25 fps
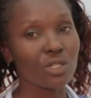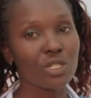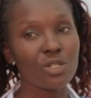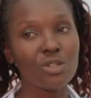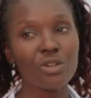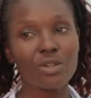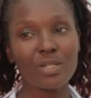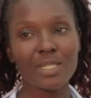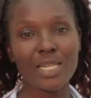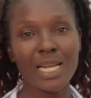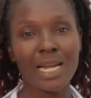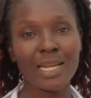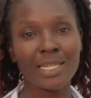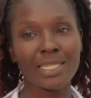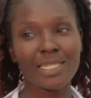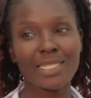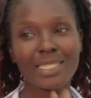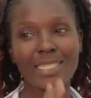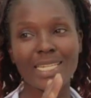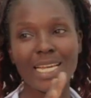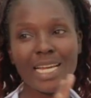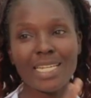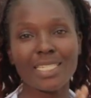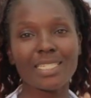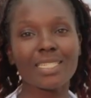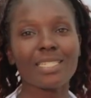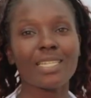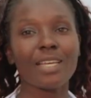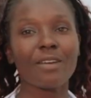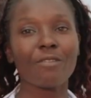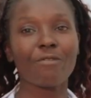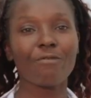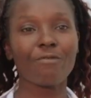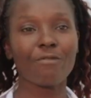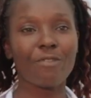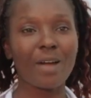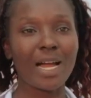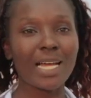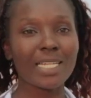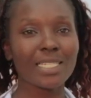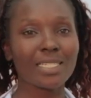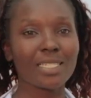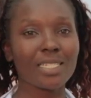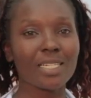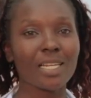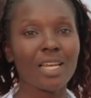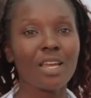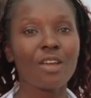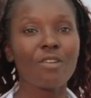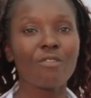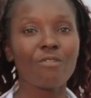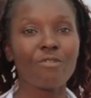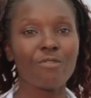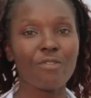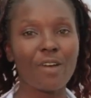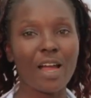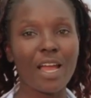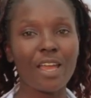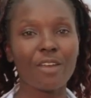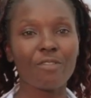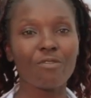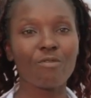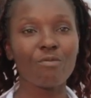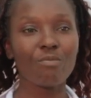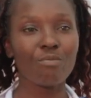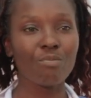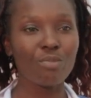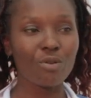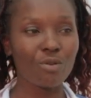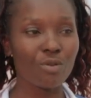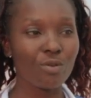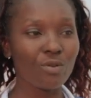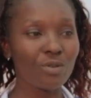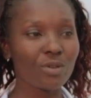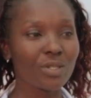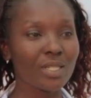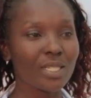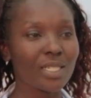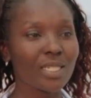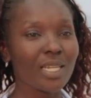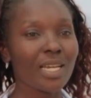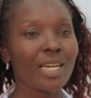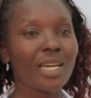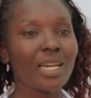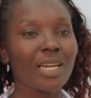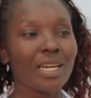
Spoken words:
Those are just the first five books